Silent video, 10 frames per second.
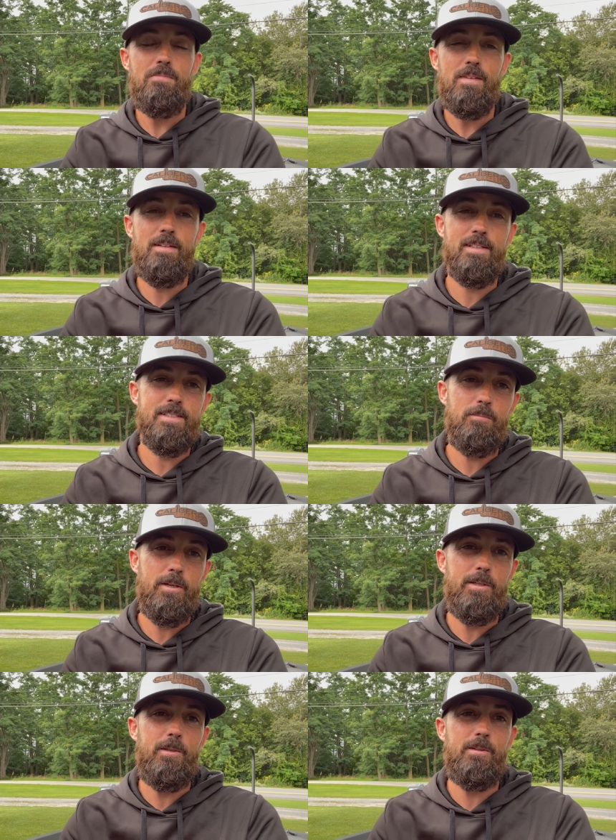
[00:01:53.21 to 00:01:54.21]
uh, someone
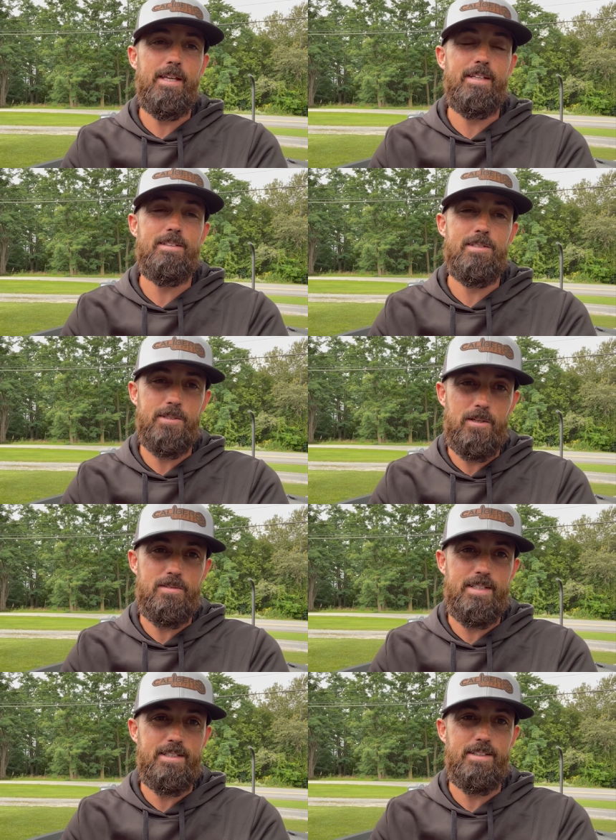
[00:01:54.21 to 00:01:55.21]
who you think deserves
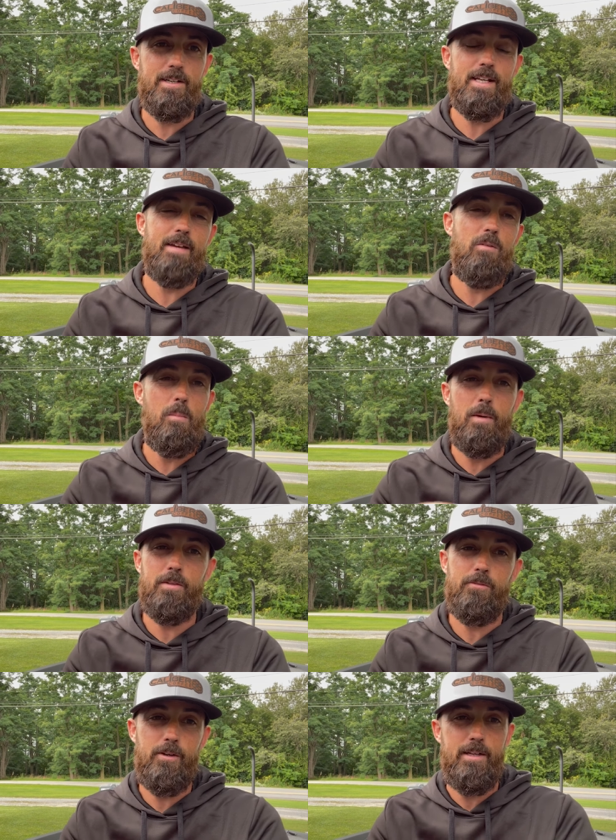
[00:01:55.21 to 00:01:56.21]
it, and they're going to give them a
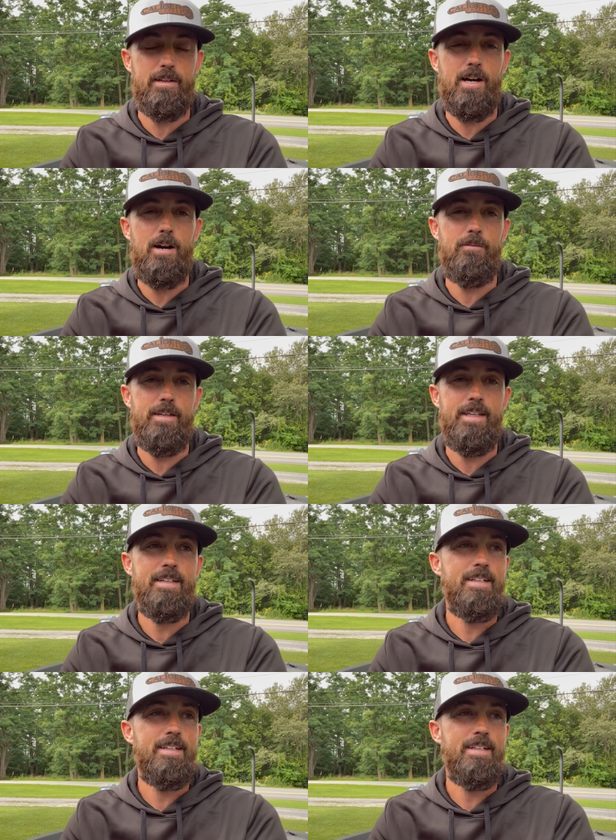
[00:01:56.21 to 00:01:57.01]
month free of coffee.